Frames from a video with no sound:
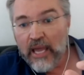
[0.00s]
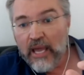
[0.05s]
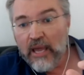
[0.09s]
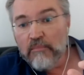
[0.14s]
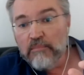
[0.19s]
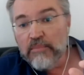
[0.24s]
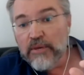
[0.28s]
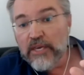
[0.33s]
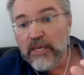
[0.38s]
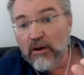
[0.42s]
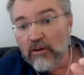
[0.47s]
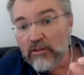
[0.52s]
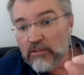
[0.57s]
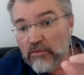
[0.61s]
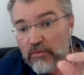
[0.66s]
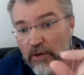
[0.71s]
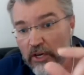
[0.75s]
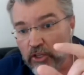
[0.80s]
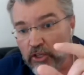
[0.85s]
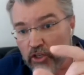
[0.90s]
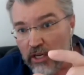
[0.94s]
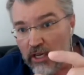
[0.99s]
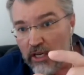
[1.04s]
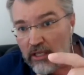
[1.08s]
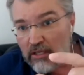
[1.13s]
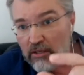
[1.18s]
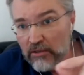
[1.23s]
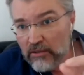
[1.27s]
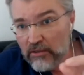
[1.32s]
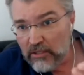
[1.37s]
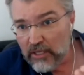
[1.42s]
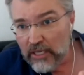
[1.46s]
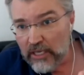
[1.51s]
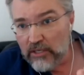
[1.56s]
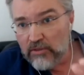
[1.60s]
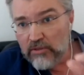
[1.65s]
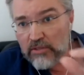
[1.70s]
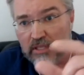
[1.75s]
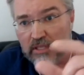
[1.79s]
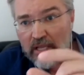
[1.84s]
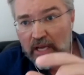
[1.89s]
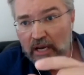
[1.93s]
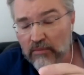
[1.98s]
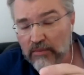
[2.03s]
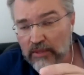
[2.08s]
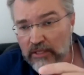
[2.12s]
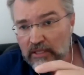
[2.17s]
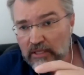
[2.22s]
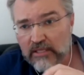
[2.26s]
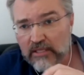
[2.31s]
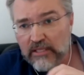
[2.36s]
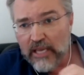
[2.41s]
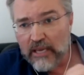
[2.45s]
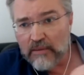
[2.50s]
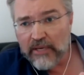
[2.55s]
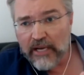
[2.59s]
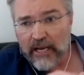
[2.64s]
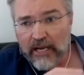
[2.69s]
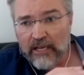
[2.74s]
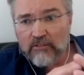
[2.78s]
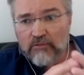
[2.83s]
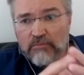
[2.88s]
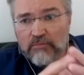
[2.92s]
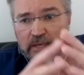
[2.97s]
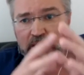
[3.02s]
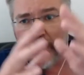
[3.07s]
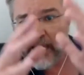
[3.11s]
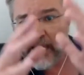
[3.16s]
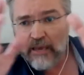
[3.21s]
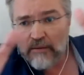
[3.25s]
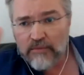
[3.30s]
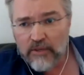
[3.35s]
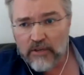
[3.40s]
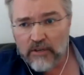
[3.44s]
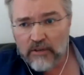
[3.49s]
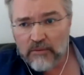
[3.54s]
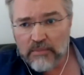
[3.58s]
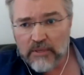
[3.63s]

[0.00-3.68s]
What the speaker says: beyond which it continues now with the same kind of behavior.